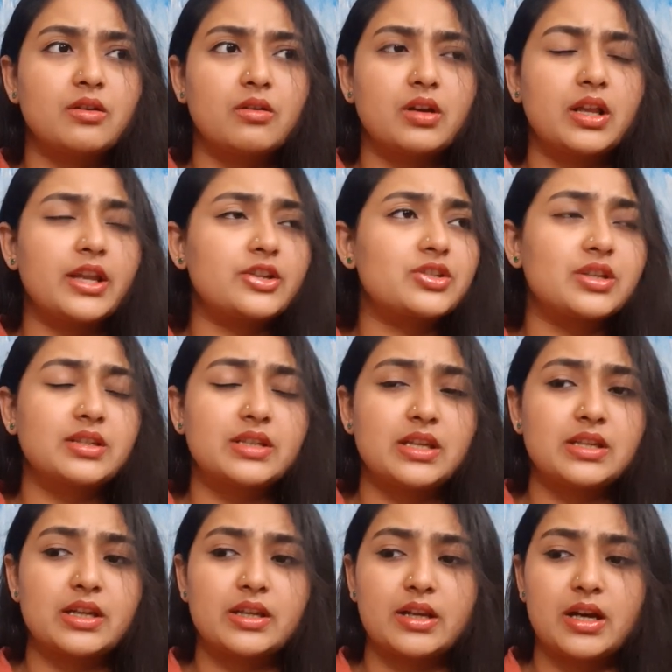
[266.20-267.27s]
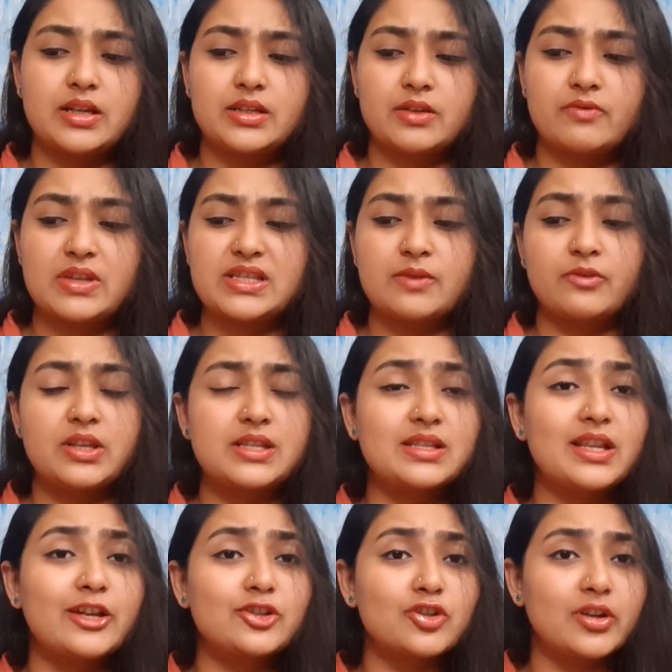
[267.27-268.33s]
collecting data regarding when someone has
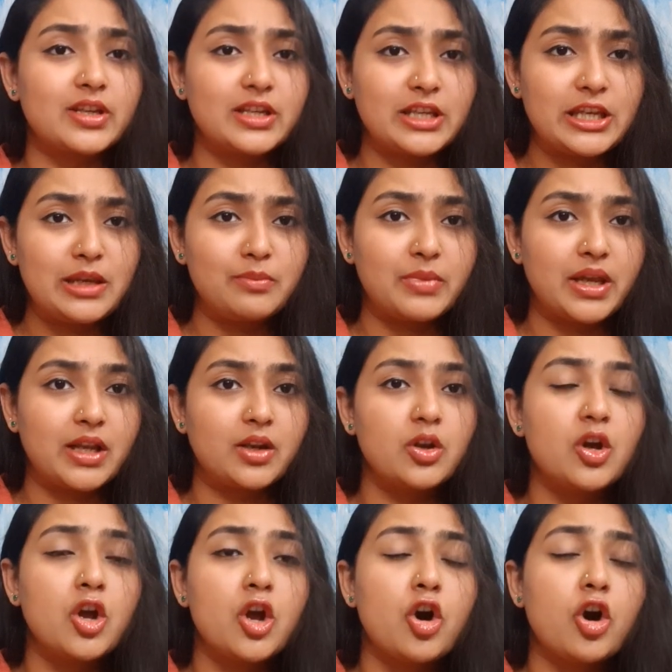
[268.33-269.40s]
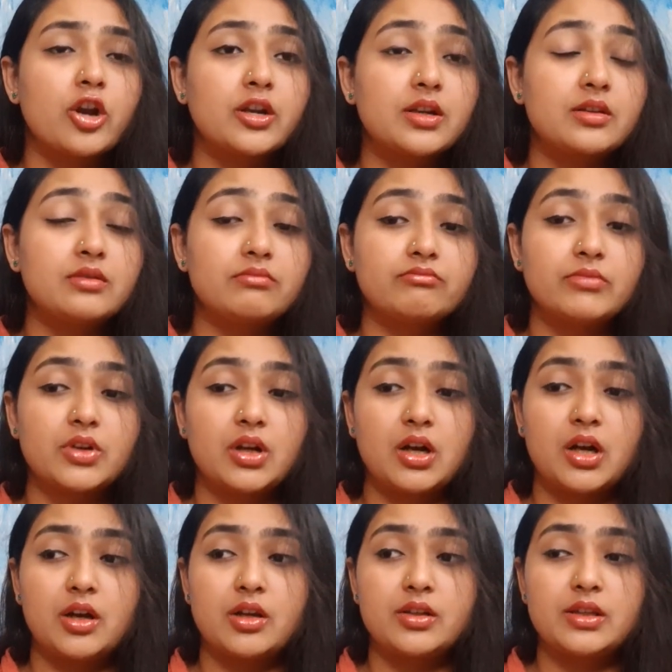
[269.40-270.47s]
clicked on an email or
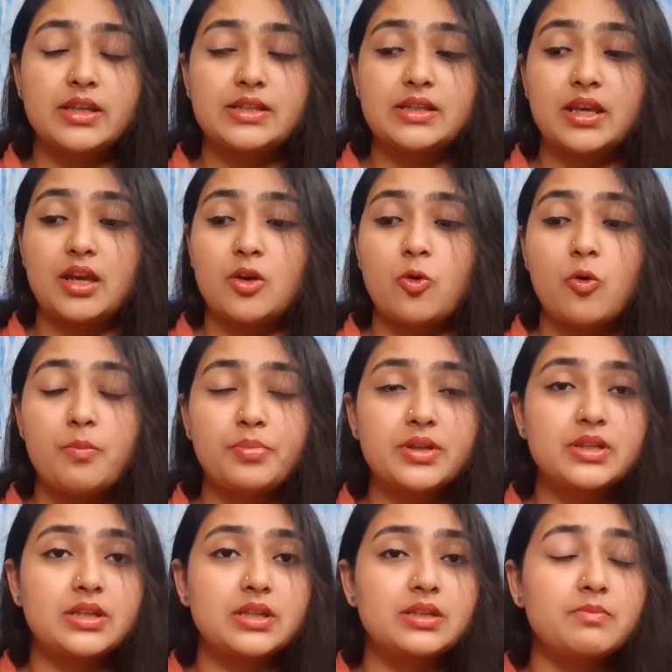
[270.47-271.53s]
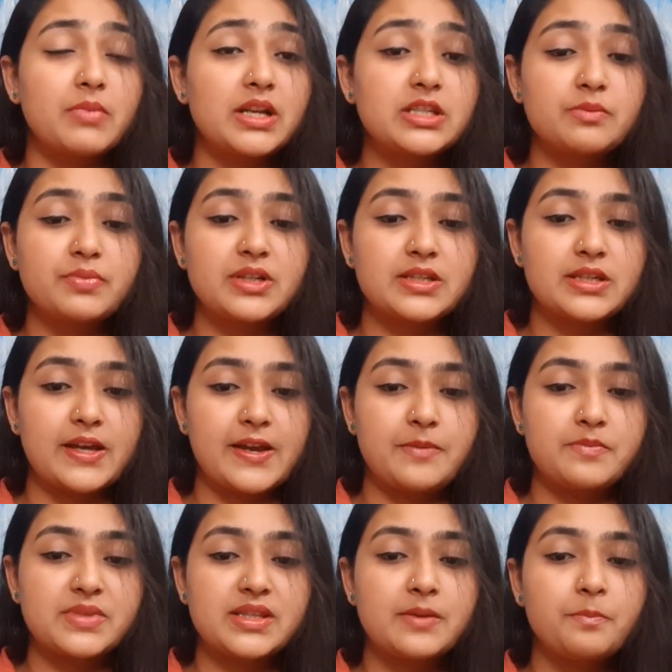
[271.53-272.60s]
let's say opened it multiple
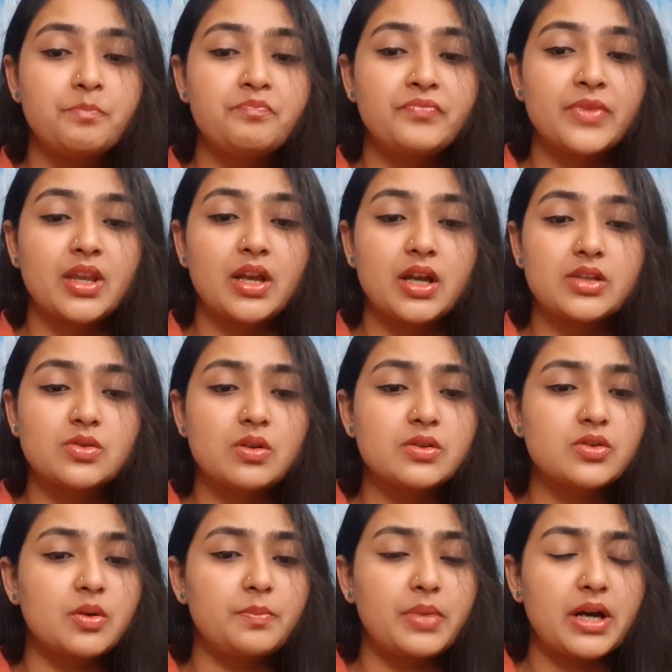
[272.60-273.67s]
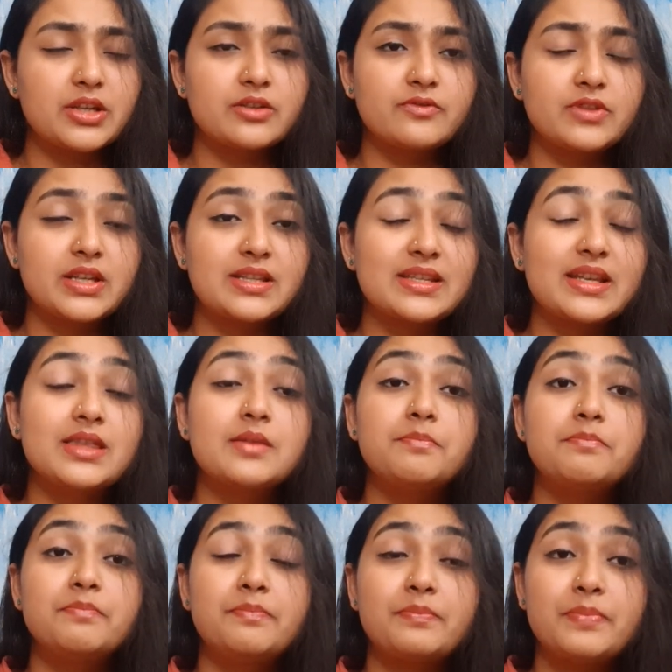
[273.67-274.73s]
times, is also part of this. And
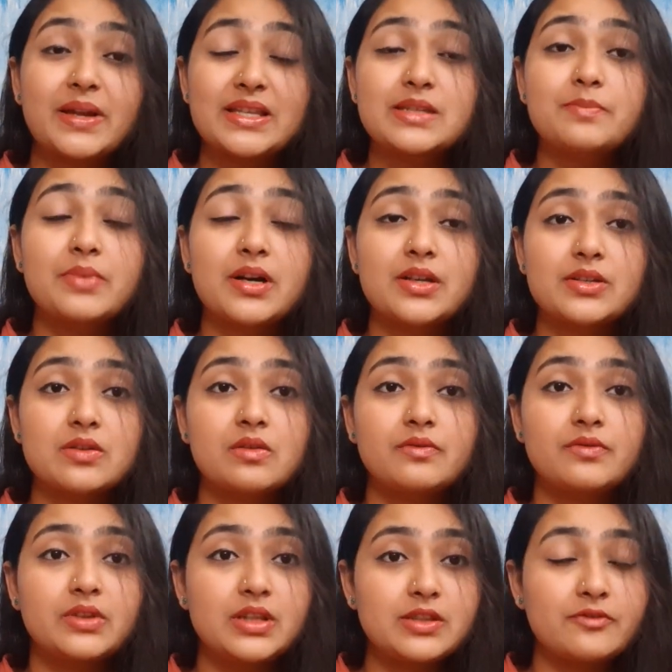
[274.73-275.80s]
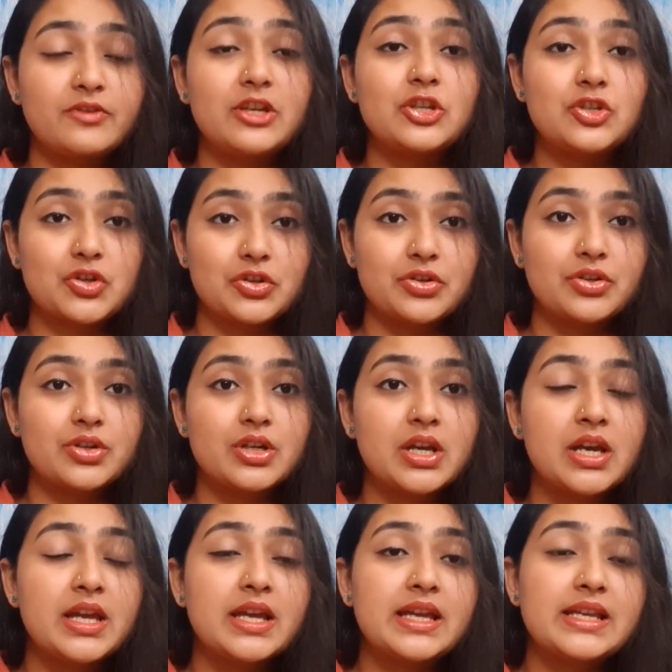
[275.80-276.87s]
the best part of this feature
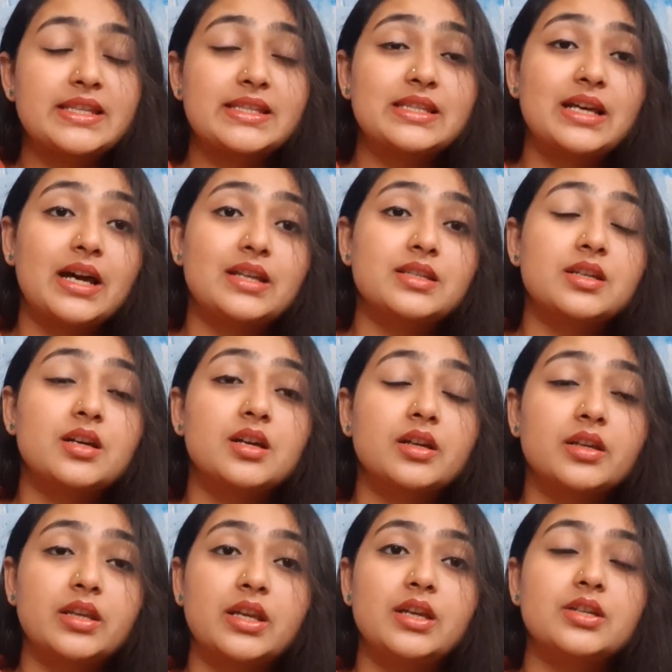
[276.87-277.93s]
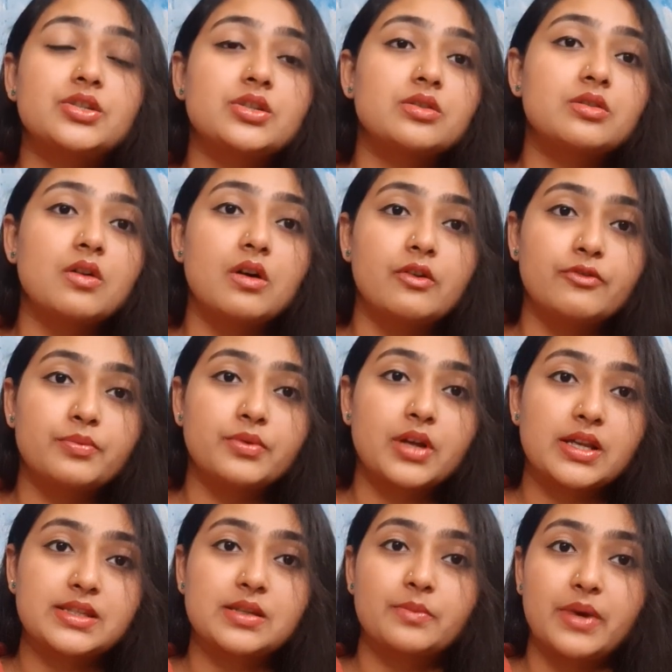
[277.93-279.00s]
is that creation of
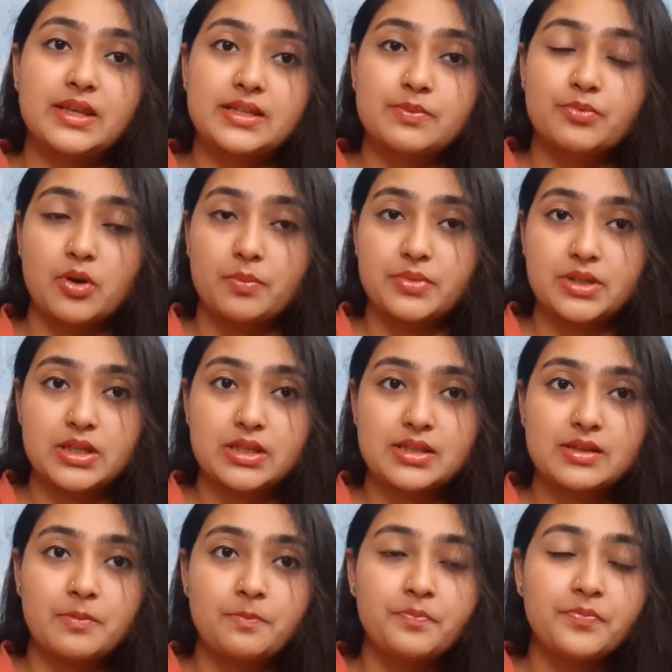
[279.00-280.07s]
customized properties.